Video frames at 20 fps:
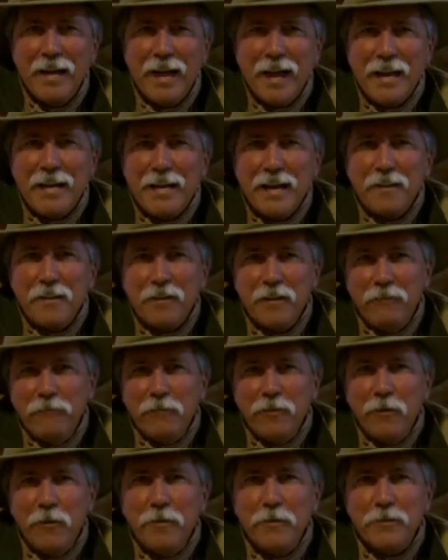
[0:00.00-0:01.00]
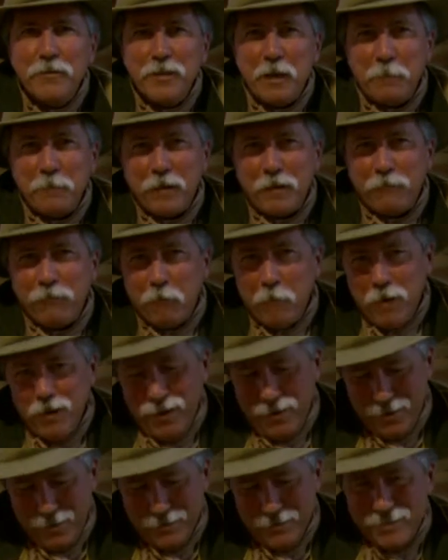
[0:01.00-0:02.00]
Hey, now that you've learned something from
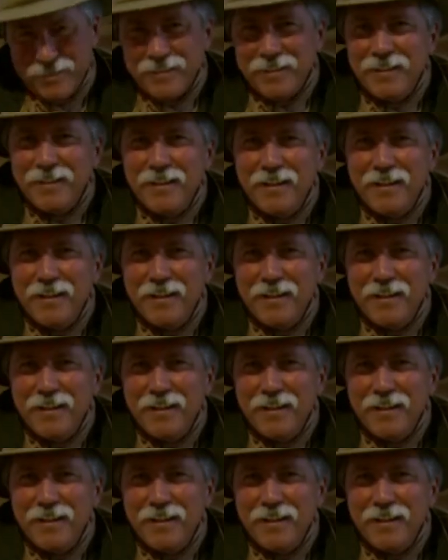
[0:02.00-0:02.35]
us,